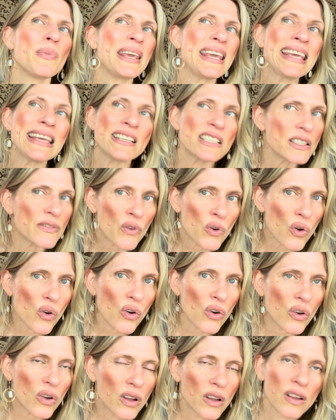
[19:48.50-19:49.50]

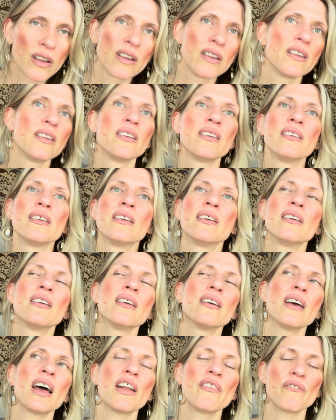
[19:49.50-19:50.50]
peaceful
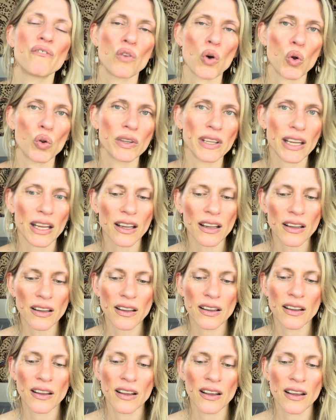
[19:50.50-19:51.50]
unfolding.
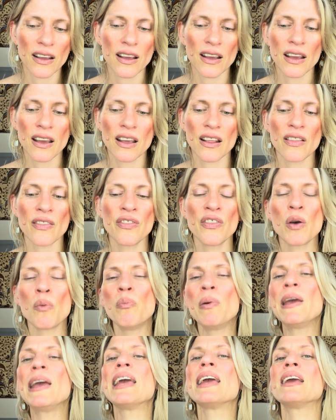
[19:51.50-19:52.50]
The
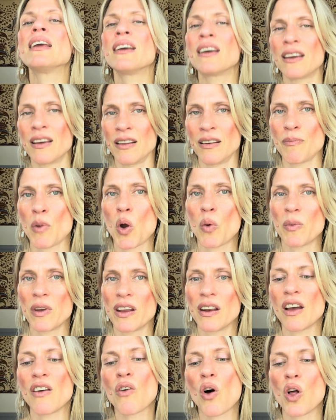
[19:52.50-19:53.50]
big
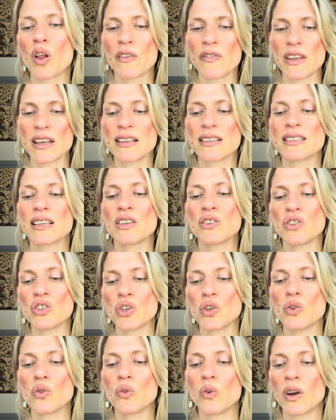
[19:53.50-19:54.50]
moment of all of this is
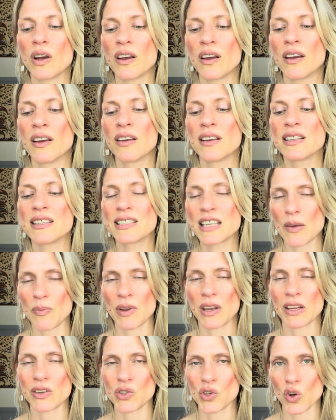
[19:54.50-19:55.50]
you
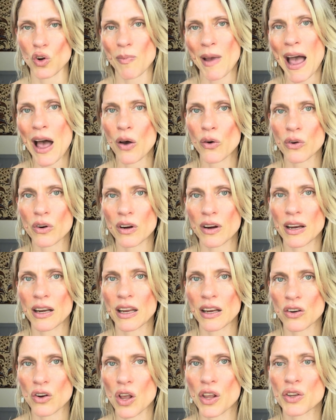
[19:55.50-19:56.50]
stepping into your power and
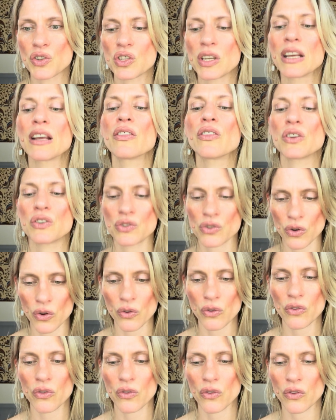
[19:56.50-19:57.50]
acknowledging the truth
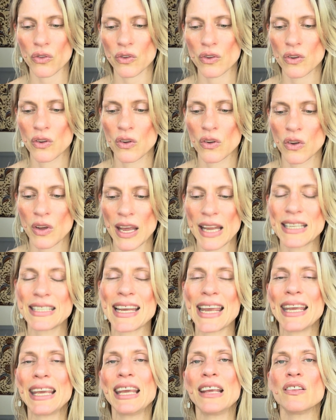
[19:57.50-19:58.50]
and
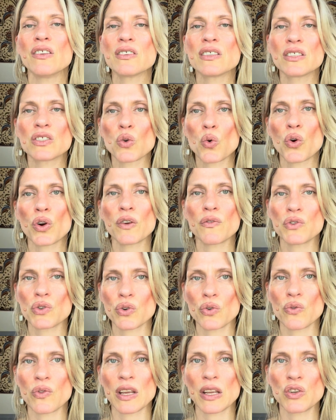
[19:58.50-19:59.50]
taking the sword of
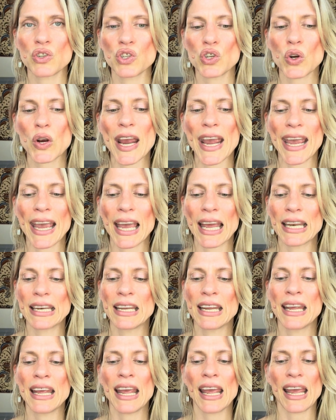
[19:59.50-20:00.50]
truth into your hand
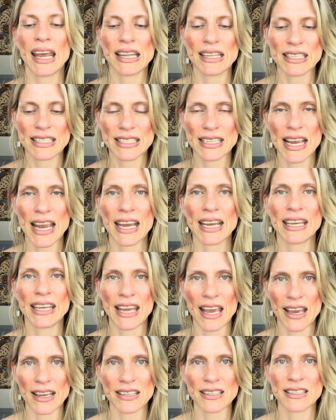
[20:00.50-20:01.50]
and saying
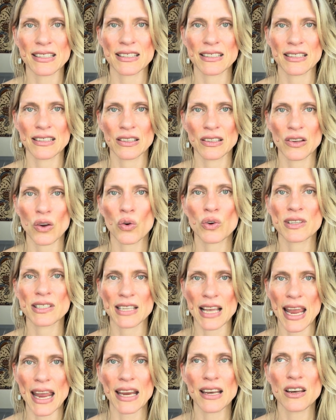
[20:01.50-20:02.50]
yes or
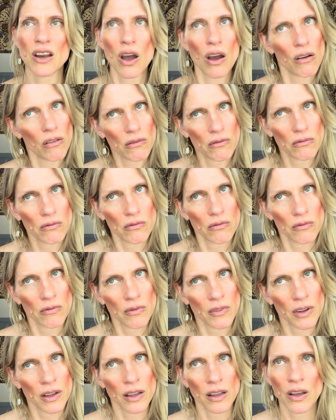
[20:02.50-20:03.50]
saying no,
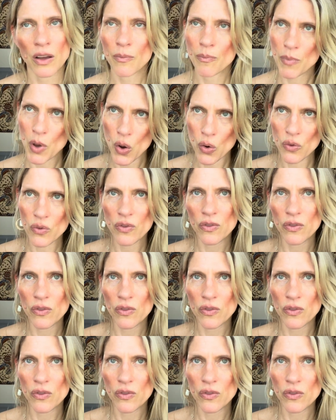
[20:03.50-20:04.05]
both